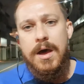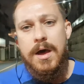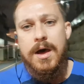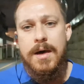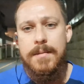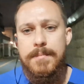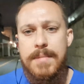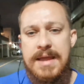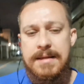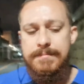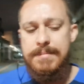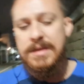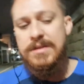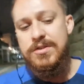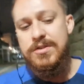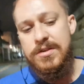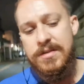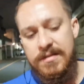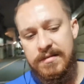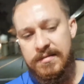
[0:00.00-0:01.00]
main
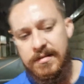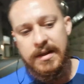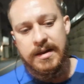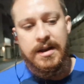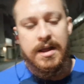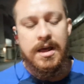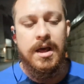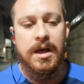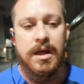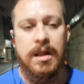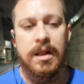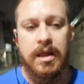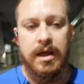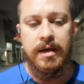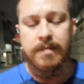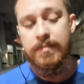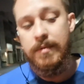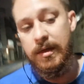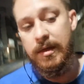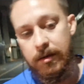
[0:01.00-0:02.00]
benches and a lot
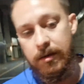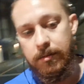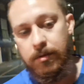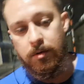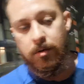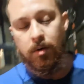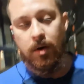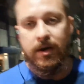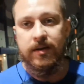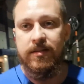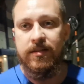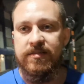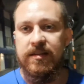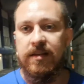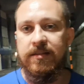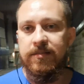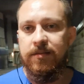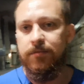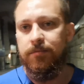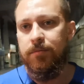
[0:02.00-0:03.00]
of, like, quite
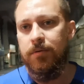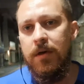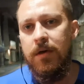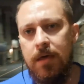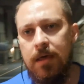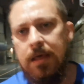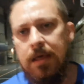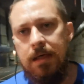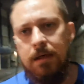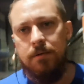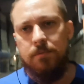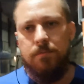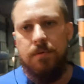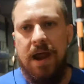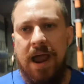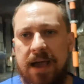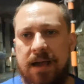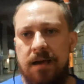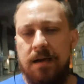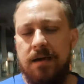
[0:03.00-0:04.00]
extensive
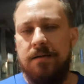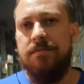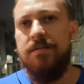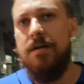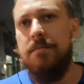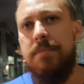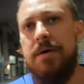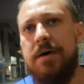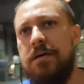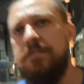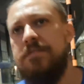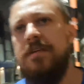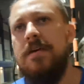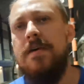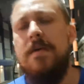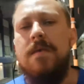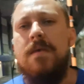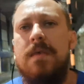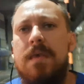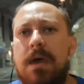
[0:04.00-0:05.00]
rack of dumbbells.
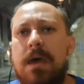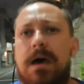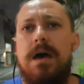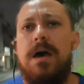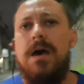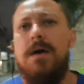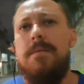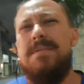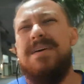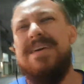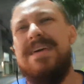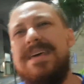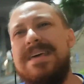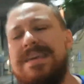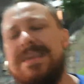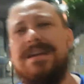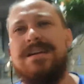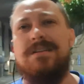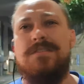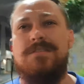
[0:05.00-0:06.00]

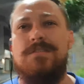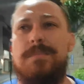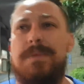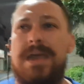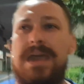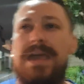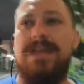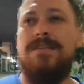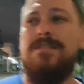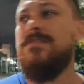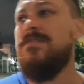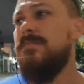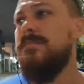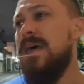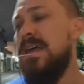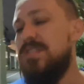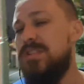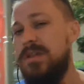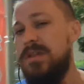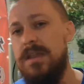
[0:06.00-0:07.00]
Here in Japan, just
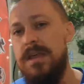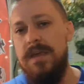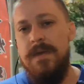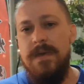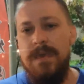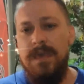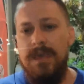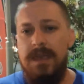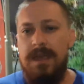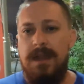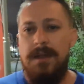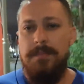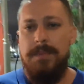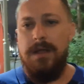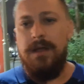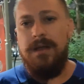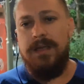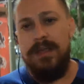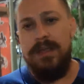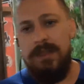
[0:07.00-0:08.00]
imagine an
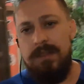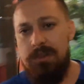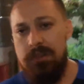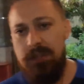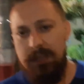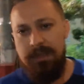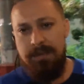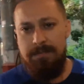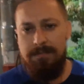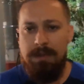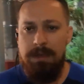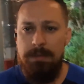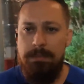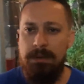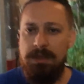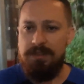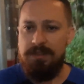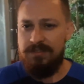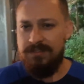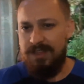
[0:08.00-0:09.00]
American gym,
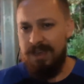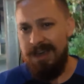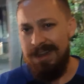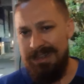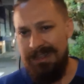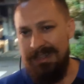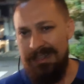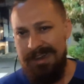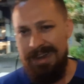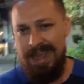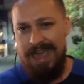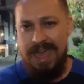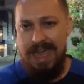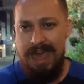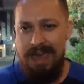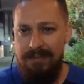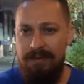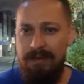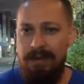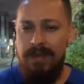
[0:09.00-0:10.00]
but just cut it in
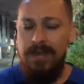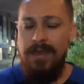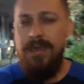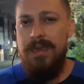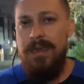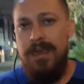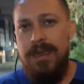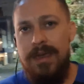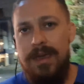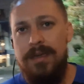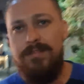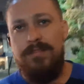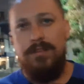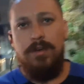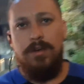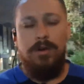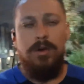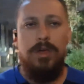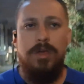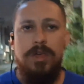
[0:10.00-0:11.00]
half. And
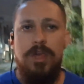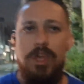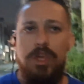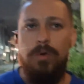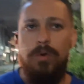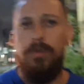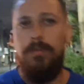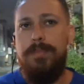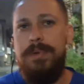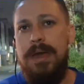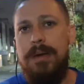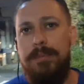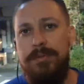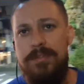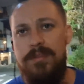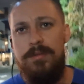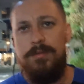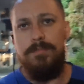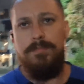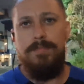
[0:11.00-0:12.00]
so you'll be able
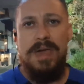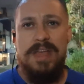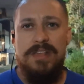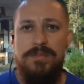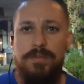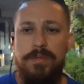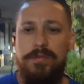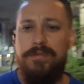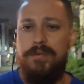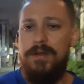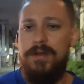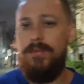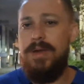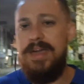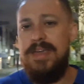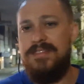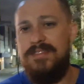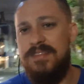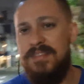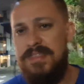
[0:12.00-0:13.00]
to bench with free
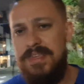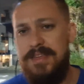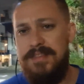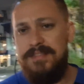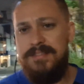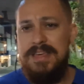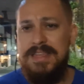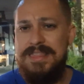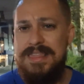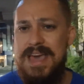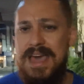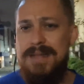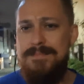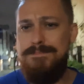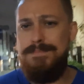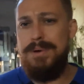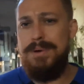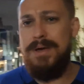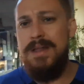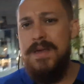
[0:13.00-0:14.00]
weights and things like that,
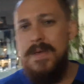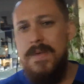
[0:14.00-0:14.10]
but